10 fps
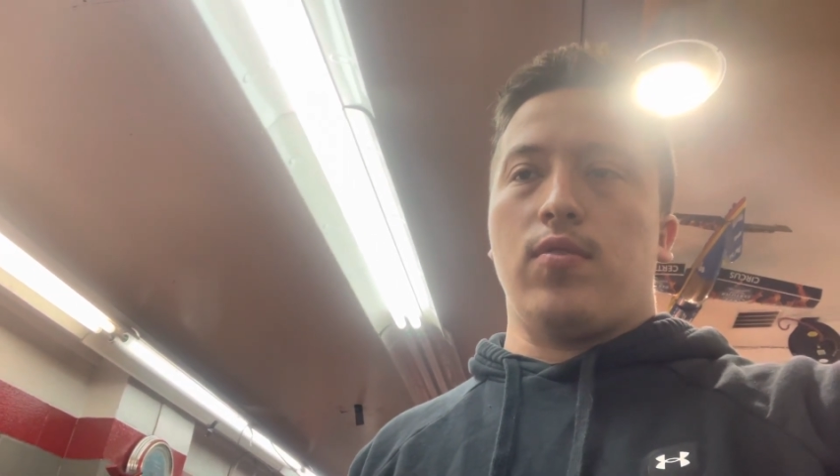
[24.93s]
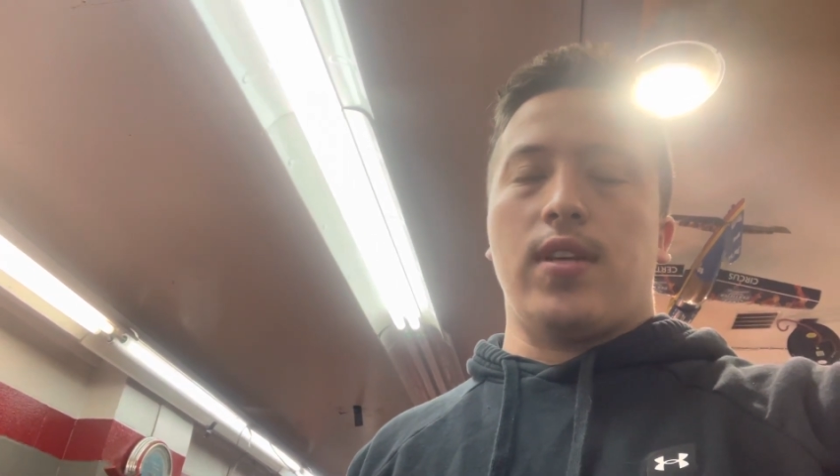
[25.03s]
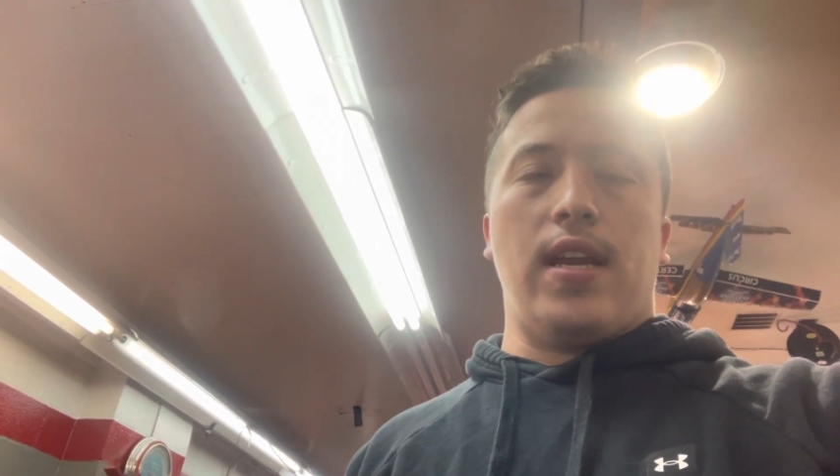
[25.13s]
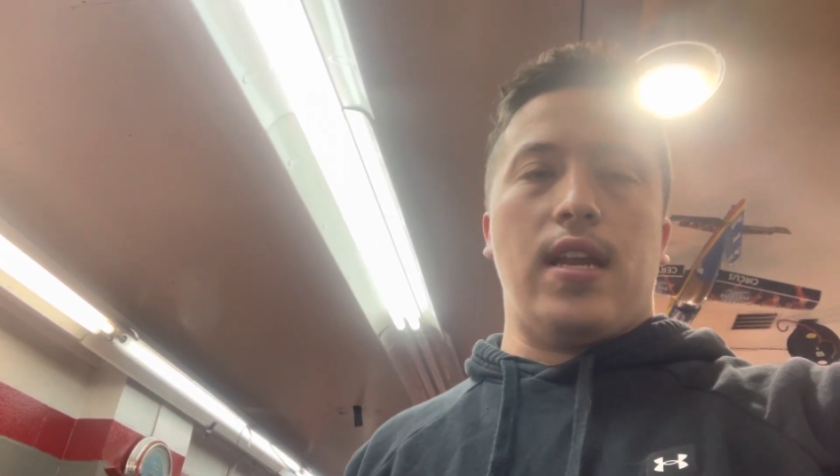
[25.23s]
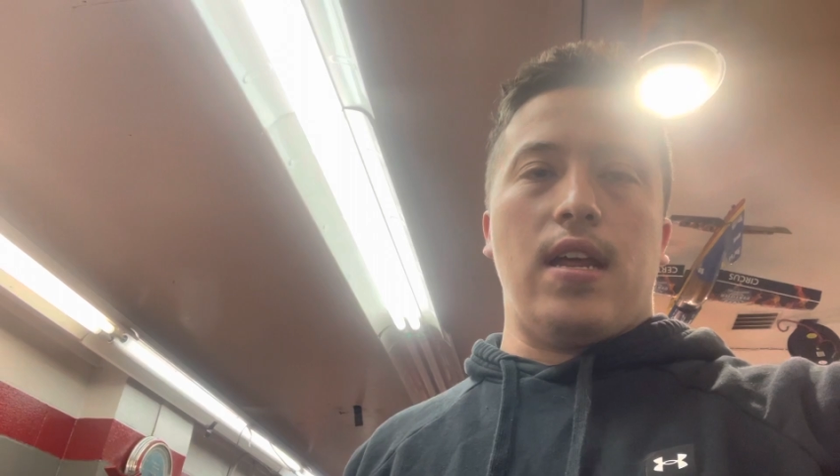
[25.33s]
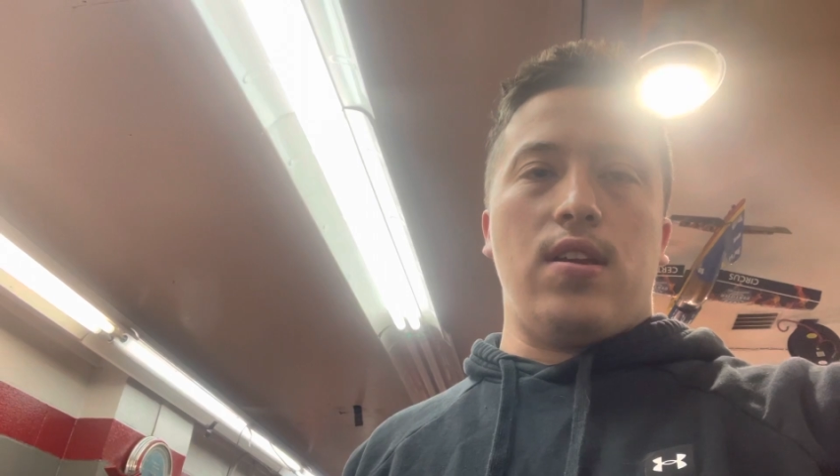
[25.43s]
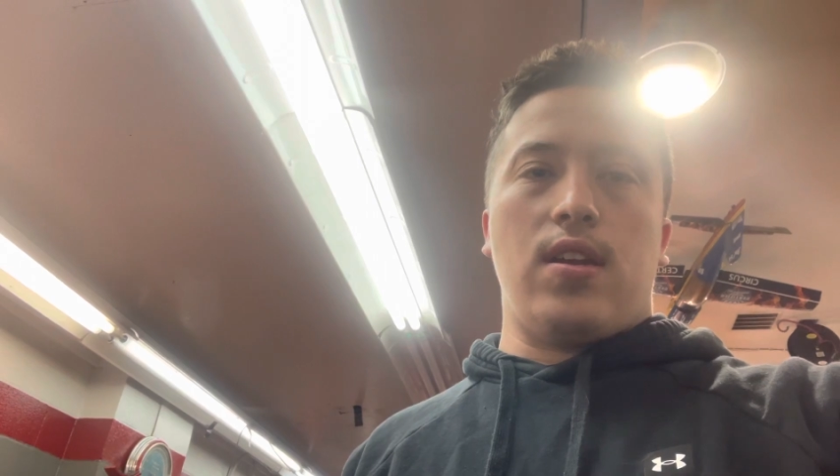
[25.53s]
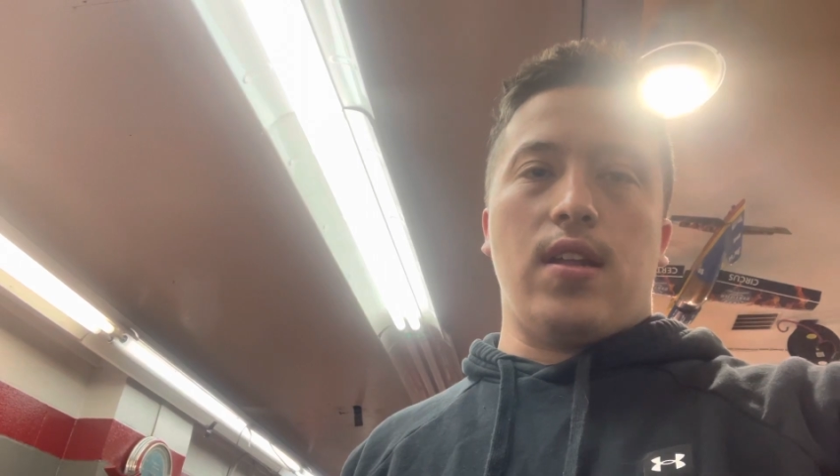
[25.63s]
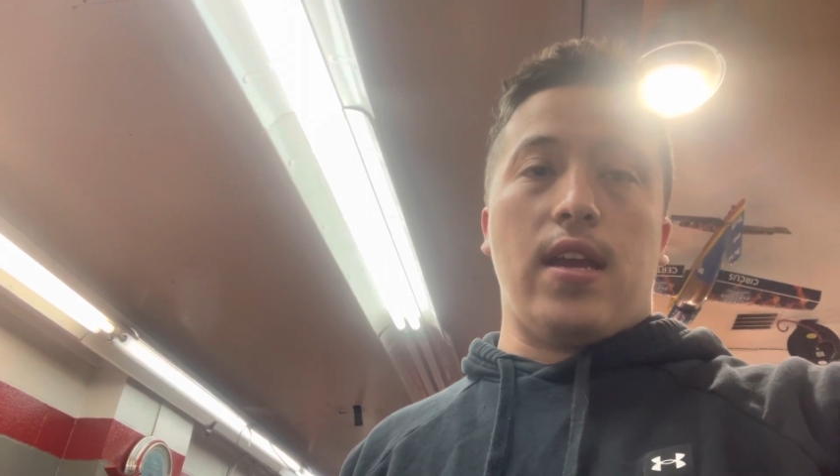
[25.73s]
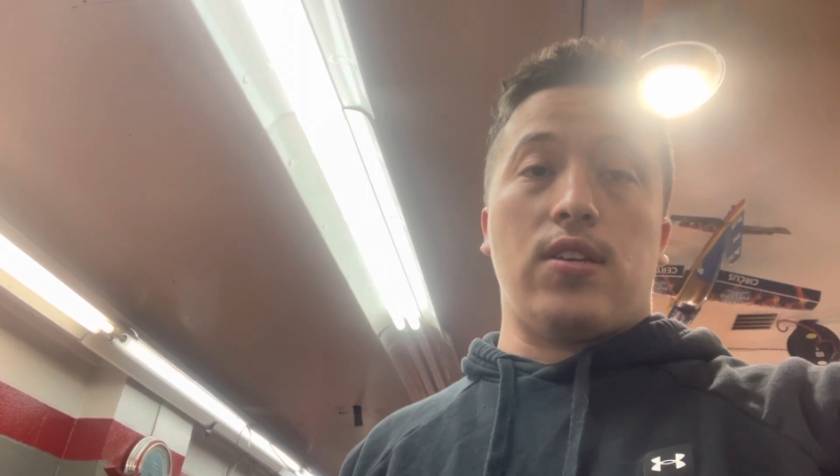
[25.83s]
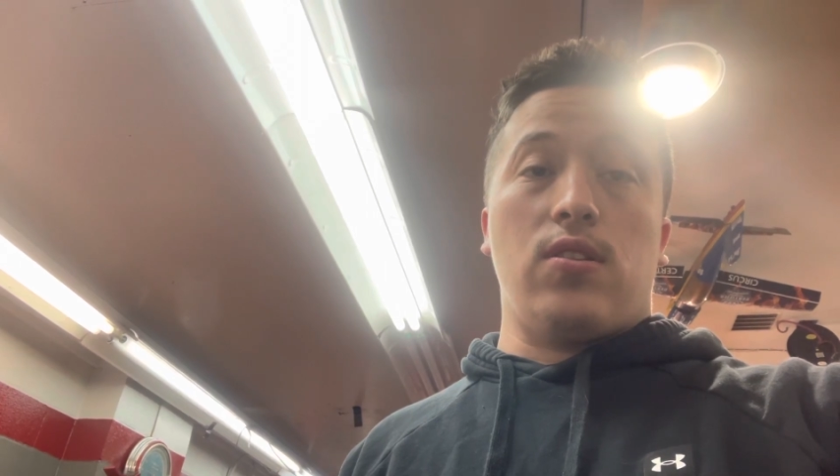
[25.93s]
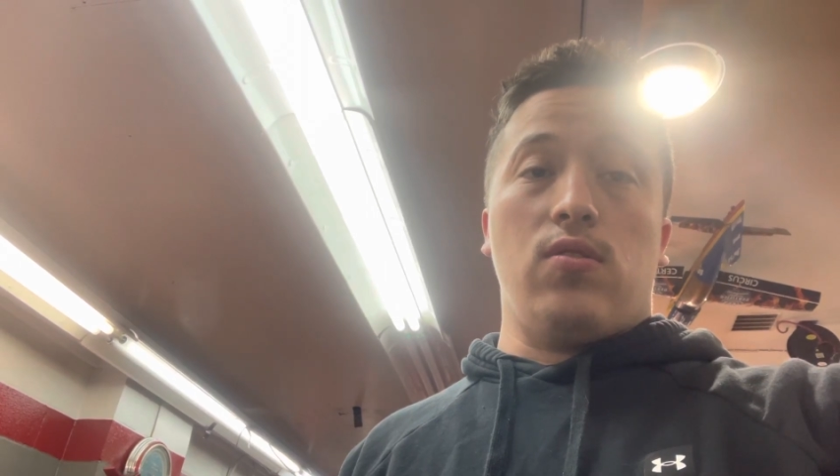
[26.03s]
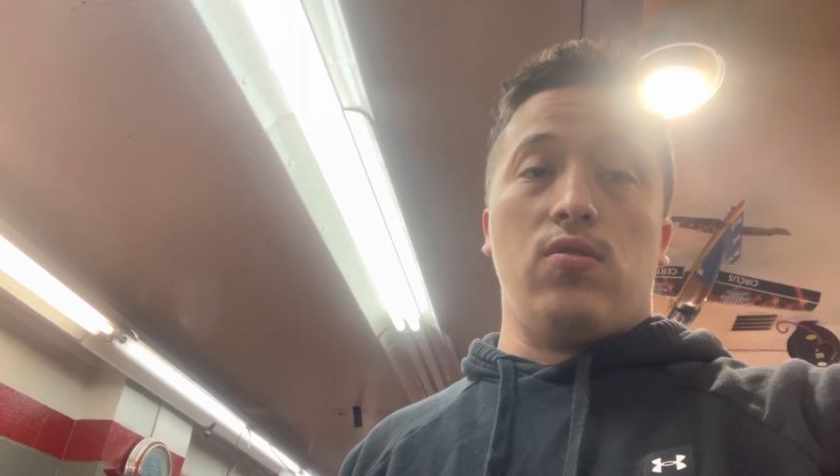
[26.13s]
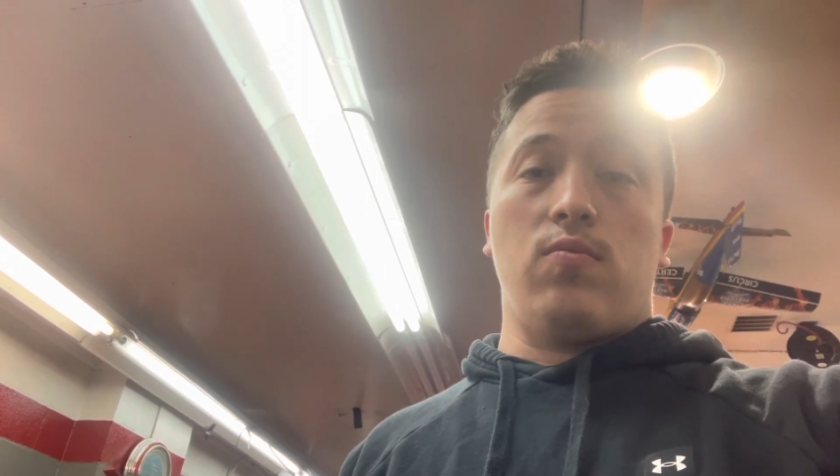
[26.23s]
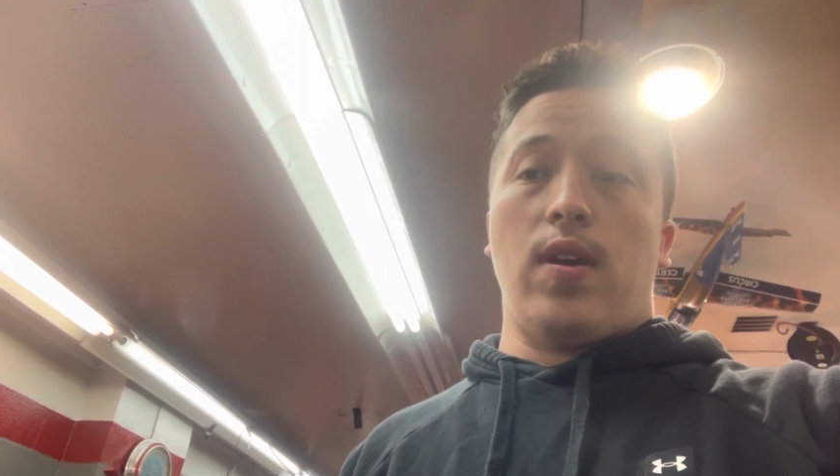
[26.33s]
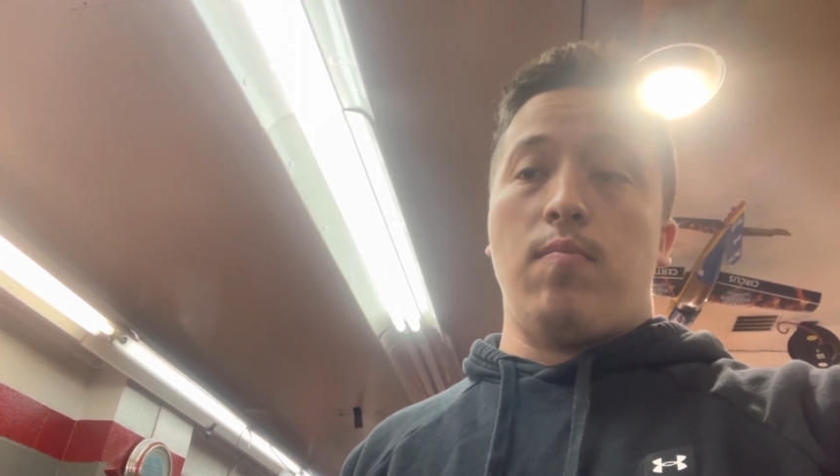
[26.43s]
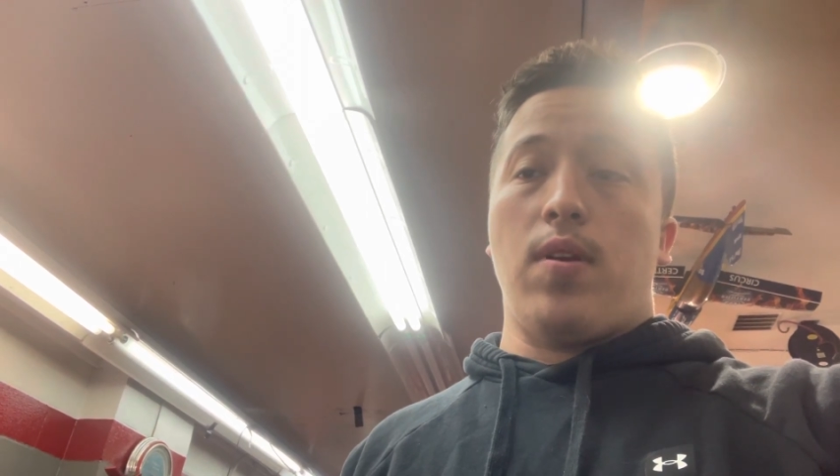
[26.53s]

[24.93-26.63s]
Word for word: saying that you can actually lose weight,